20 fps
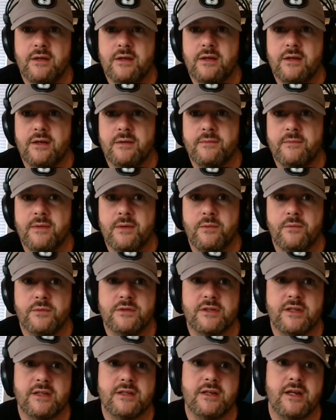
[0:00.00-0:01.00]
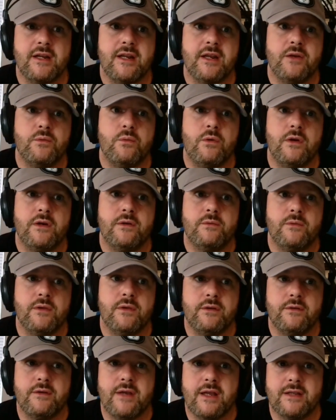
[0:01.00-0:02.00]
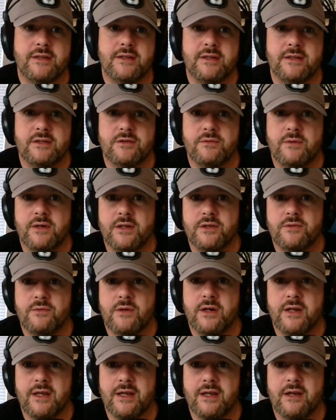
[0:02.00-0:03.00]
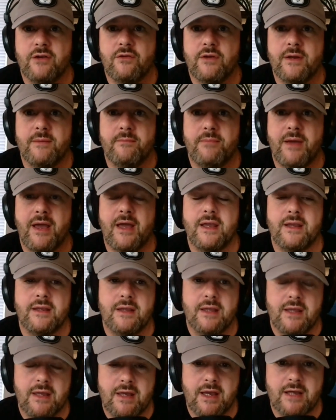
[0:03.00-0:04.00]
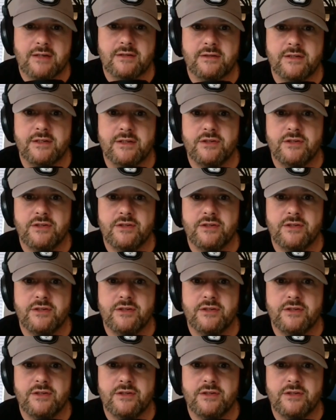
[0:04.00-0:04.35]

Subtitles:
and was the tight end 1 with Luke Getsy in 2020 in Green Bay, actually